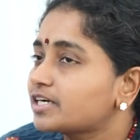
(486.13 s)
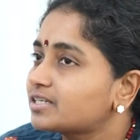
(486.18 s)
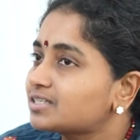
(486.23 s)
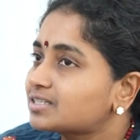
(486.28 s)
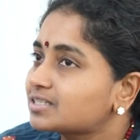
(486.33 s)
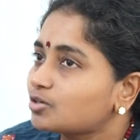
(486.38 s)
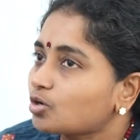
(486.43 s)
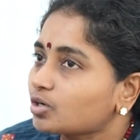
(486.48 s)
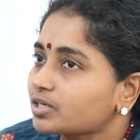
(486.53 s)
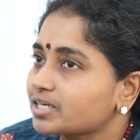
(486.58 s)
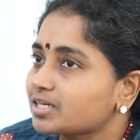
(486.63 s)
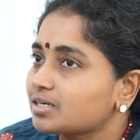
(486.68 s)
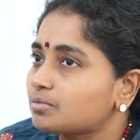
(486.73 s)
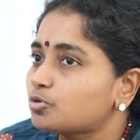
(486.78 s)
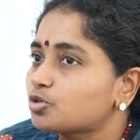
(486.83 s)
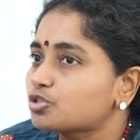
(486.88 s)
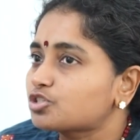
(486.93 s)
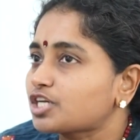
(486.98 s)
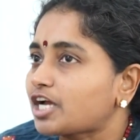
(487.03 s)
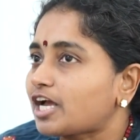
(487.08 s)
And talking
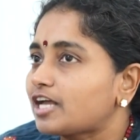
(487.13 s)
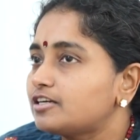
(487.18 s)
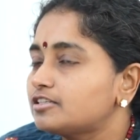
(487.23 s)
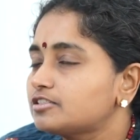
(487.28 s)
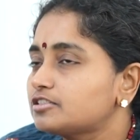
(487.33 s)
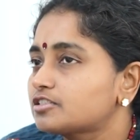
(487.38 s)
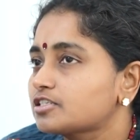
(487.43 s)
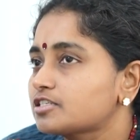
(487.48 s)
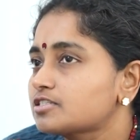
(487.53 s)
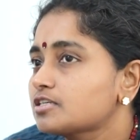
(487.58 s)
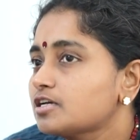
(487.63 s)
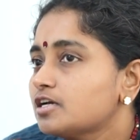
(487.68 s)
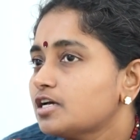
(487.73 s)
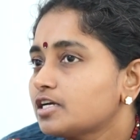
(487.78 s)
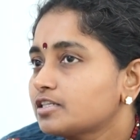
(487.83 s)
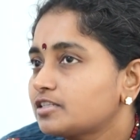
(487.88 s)
about challenges,